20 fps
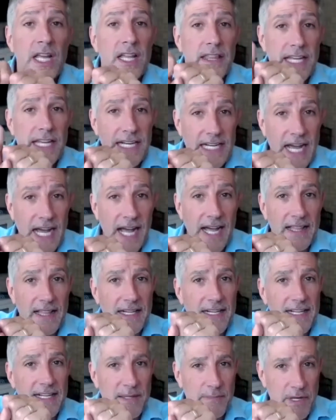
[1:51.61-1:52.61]
they die, they
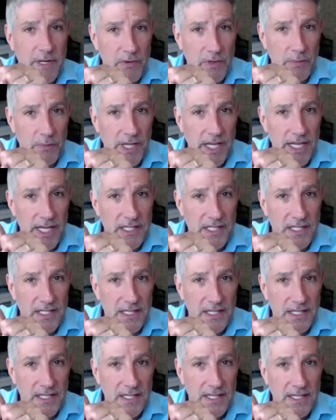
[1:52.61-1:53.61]
need to be
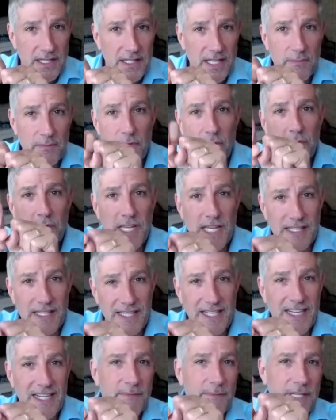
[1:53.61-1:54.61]
replaced. They mutate,
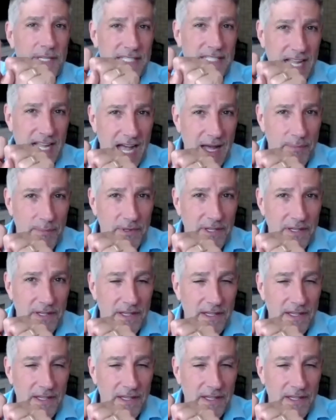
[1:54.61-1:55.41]
they need to be stopped.